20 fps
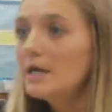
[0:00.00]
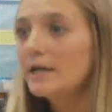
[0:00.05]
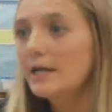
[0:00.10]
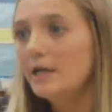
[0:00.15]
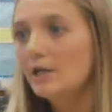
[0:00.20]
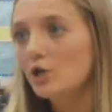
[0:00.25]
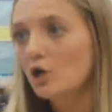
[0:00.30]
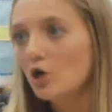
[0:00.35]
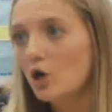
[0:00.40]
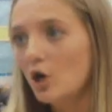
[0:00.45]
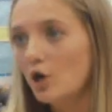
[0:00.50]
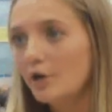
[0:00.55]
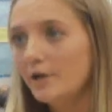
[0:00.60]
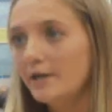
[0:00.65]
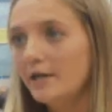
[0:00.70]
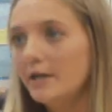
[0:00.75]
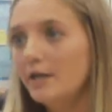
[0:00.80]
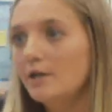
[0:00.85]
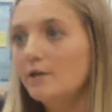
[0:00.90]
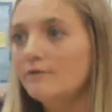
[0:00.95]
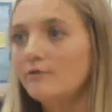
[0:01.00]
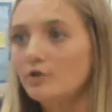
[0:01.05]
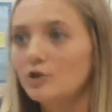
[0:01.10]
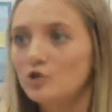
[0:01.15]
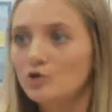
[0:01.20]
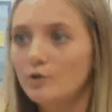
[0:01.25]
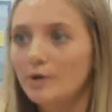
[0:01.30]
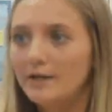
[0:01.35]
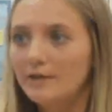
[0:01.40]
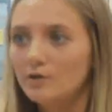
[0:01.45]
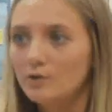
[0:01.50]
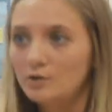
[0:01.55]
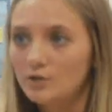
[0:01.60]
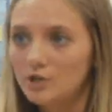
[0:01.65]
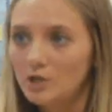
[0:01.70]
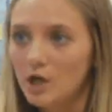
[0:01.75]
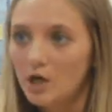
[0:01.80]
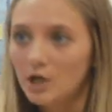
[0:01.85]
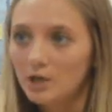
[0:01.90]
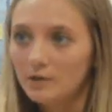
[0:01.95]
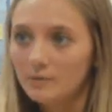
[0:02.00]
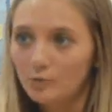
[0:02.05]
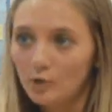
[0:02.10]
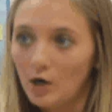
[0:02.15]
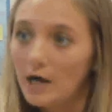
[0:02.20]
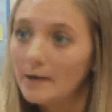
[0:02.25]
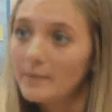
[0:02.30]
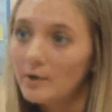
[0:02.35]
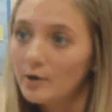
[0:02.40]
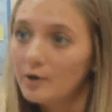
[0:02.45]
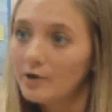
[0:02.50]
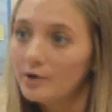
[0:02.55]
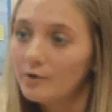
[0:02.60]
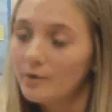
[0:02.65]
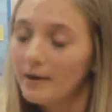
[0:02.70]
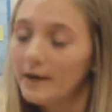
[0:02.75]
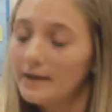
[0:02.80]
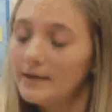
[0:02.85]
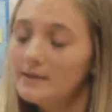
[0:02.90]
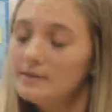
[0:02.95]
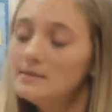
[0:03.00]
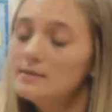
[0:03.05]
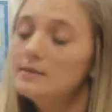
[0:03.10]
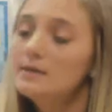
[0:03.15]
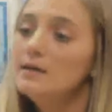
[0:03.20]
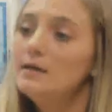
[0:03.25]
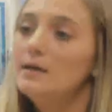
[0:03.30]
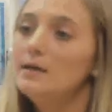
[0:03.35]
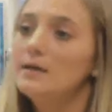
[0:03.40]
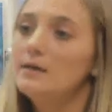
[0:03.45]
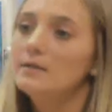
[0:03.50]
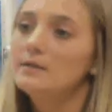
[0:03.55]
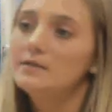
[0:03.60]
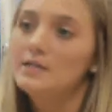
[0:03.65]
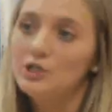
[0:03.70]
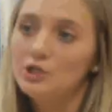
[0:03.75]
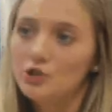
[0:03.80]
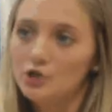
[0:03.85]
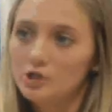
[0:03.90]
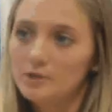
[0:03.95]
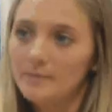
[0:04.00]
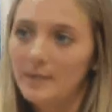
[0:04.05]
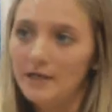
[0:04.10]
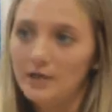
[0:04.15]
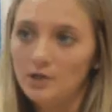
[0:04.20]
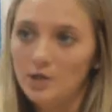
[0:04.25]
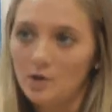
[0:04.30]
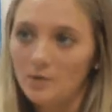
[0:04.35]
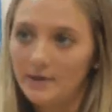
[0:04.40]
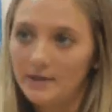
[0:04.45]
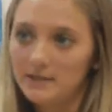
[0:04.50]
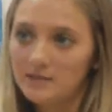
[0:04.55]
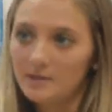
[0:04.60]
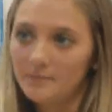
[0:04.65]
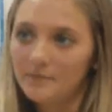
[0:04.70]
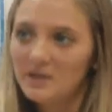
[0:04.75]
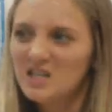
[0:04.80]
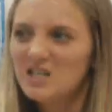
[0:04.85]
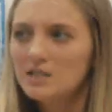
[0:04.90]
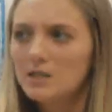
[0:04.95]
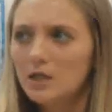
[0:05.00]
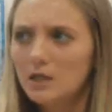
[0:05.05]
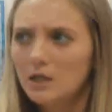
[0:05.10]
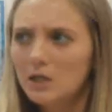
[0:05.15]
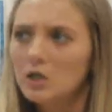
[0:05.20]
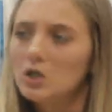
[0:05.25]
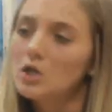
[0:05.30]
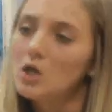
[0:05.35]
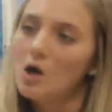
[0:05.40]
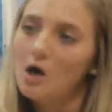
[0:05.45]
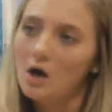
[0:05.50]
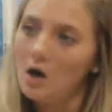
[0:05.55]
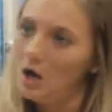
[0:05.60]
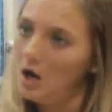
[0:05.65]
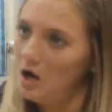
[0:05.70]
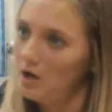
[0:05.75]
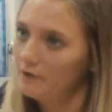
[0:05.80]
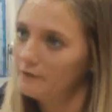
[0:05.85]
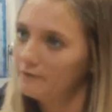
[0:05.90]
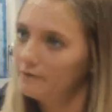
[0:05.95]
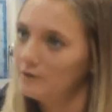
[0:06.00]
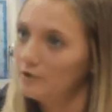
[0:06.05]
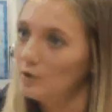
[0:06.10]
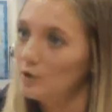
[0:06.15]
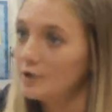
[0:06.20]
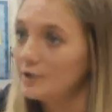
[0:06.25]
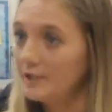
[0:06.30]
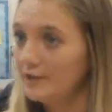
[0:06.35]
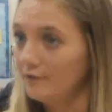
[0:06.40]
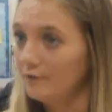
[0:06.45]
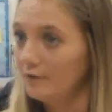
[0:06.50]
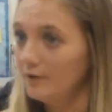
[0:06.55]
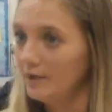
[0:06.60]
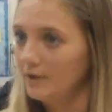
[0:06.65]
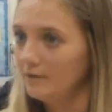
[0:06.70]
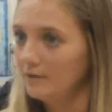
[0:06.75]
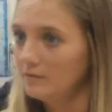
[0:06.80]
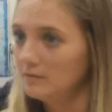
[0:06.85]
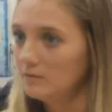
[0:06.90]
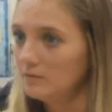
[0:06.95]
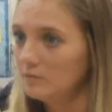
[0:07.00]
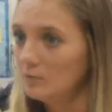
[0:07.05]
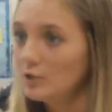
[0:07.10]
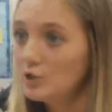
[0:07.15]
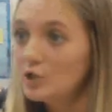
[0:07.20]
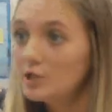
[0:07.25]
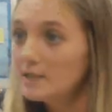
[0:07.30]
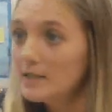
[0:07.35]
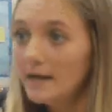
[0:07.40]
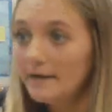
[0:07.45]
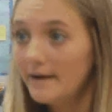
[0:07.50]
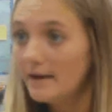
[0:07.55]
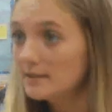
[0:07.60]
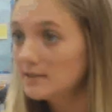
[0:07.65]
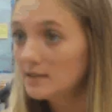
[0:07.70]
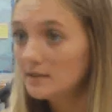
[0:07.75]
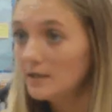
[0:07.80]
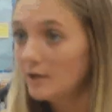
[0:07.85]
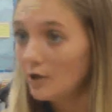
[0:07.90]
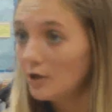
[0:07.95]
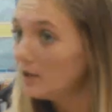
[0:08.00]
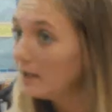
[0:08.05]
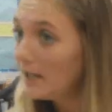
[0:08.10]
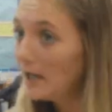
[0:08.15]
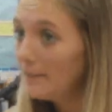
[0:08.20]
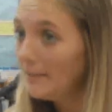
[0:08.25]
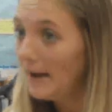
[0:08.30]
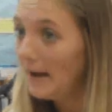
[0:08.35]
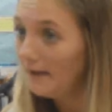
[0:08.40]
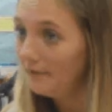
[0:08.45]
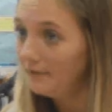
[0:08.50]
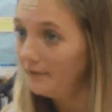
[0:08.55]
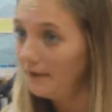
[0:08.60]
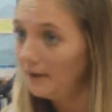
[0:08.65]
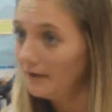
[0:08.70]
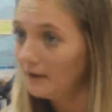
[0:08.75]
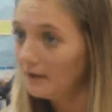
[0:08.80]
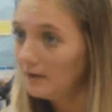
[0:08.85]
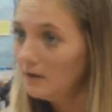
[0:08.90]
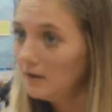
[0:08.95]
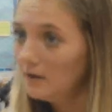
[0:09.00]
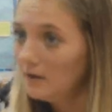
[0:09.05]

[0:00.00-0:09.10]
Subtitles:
kindergarten, first grade, those young primary grades, teachers might notice something's a little off or different, which is not necessarily a bad thing.